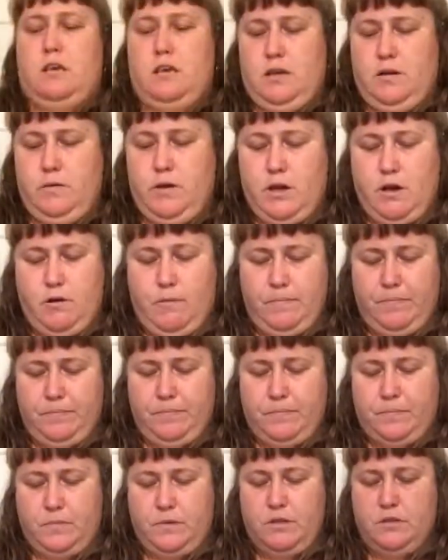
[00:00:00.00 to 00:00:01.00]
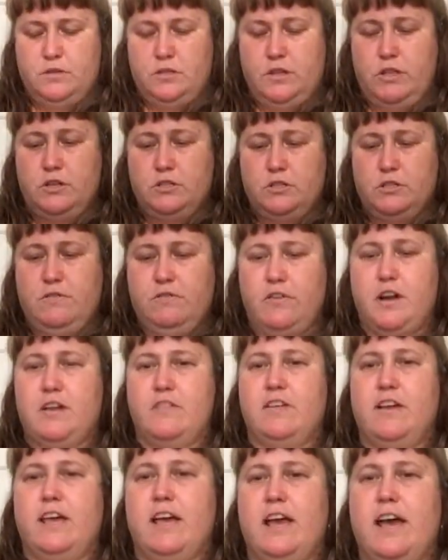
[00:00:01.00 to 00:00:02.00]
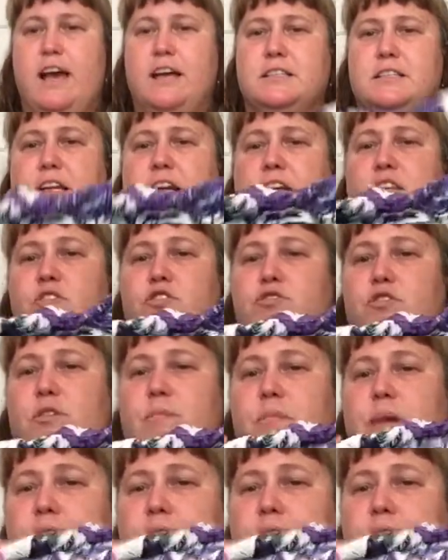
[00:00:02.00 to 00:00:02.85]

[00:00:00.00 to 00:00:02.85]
Here we go. So there's the front of it. It has a nice trim